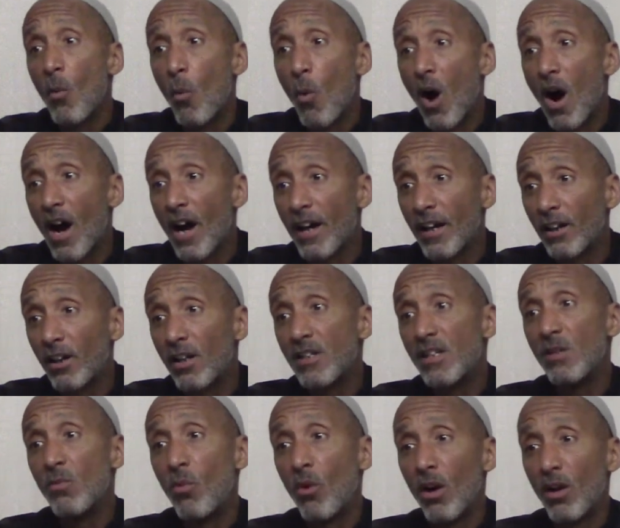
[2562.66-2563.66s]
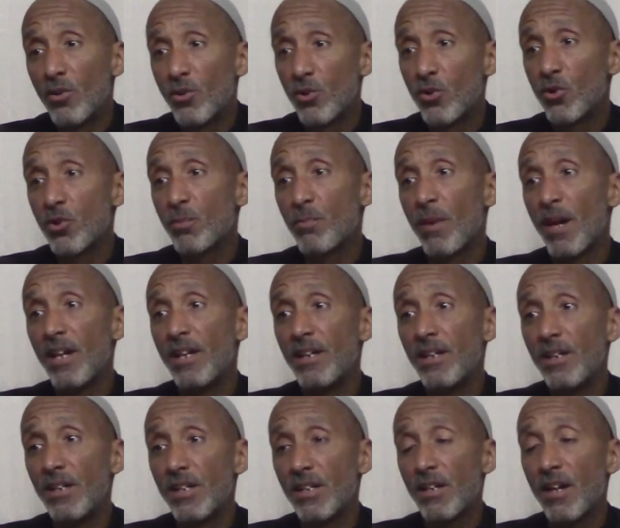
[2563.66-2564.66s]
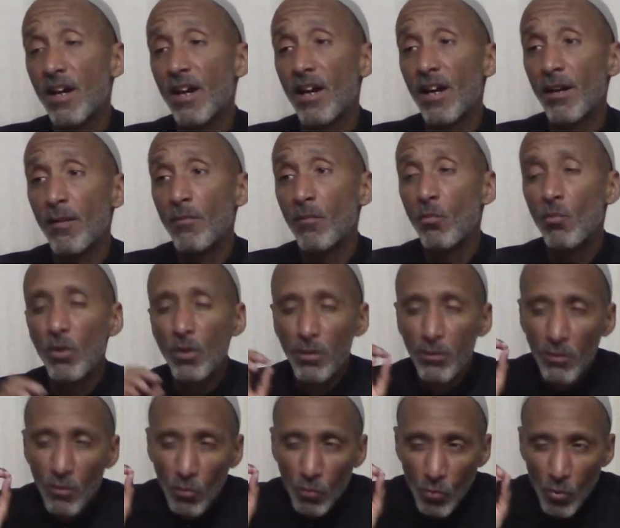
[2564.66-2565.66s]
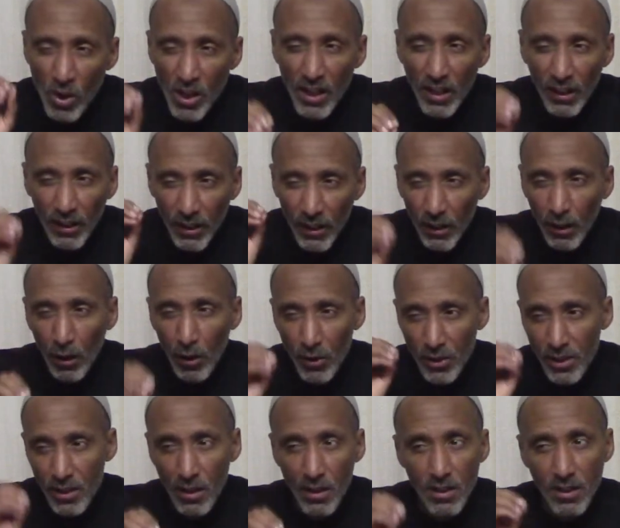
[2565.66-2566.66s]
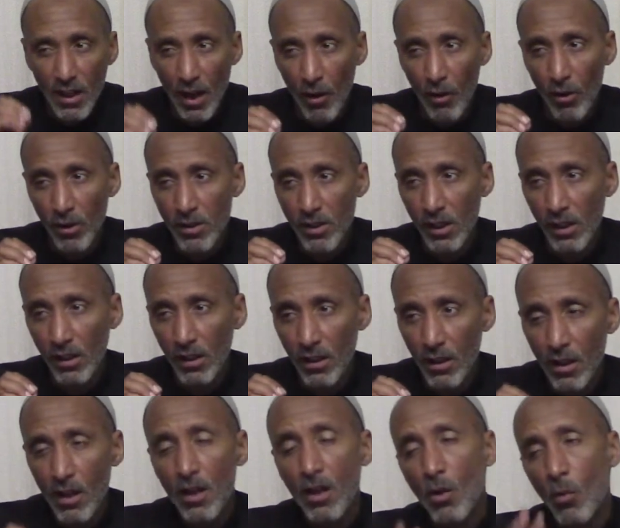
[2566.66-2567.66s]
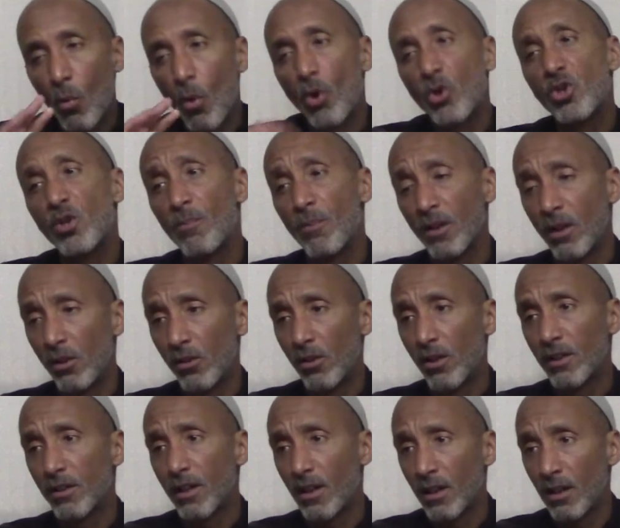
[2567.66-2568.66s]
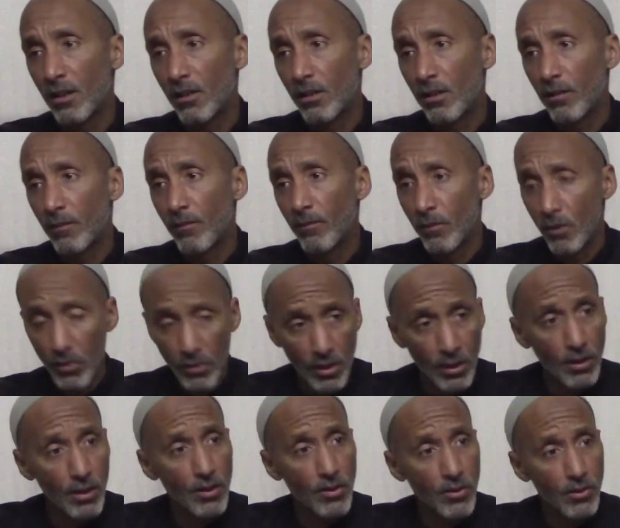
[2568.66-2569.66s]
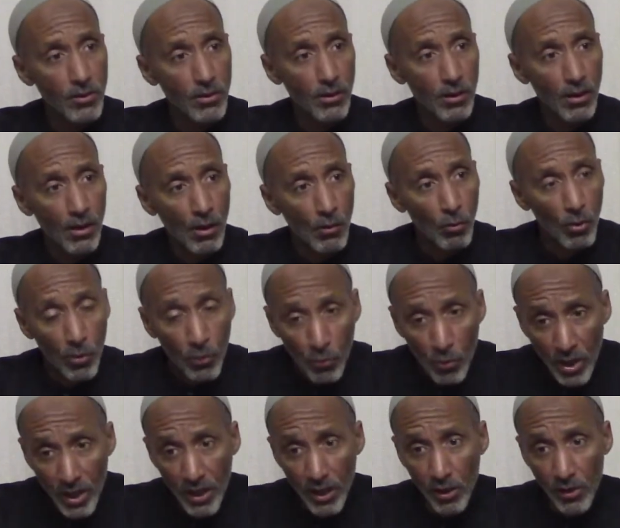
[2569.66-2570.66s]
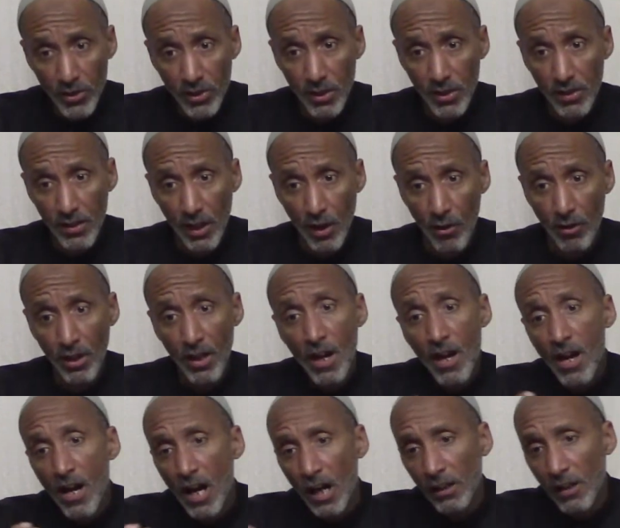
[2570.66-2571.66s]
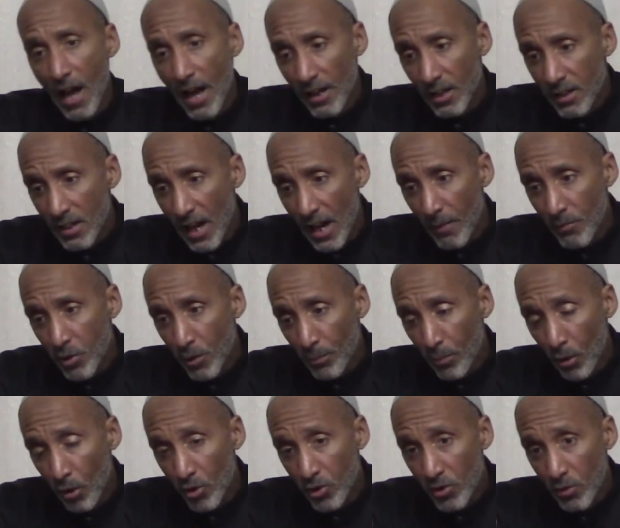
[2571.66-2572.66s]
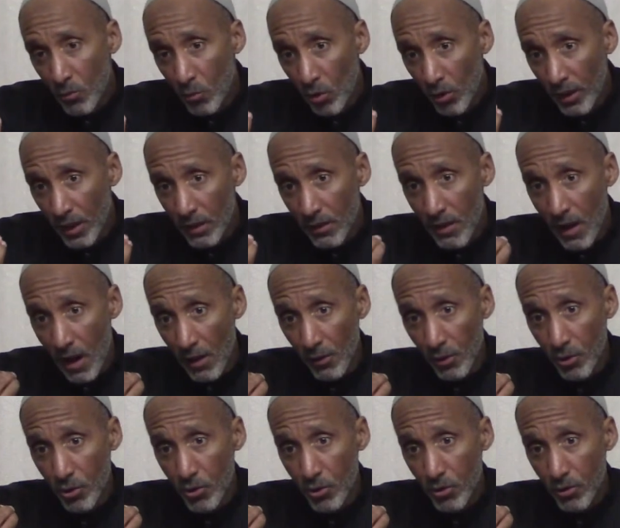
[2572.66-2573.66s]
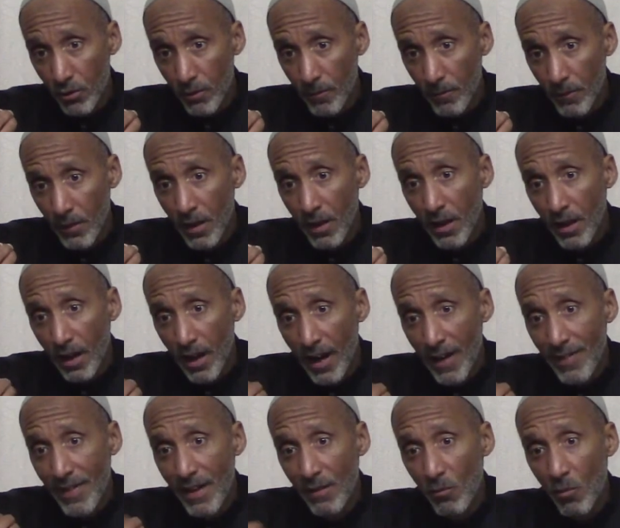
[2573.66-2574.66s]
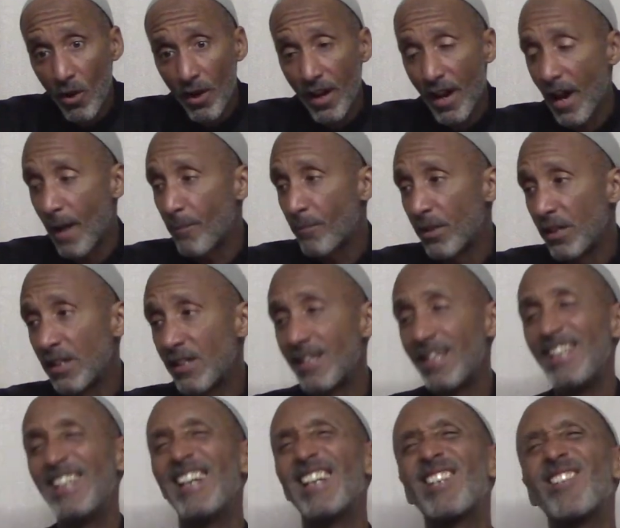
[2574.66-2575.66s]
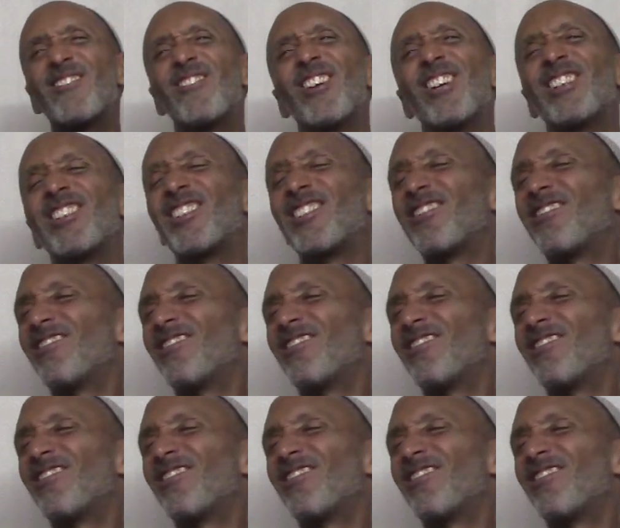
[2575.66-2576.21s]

Why? Because he wants to spend his time with real sincerity worshiping Allah Ta'ala. You see this? With real sincerity. A lot of times a person will get knowledge. And then what happens? He gets what?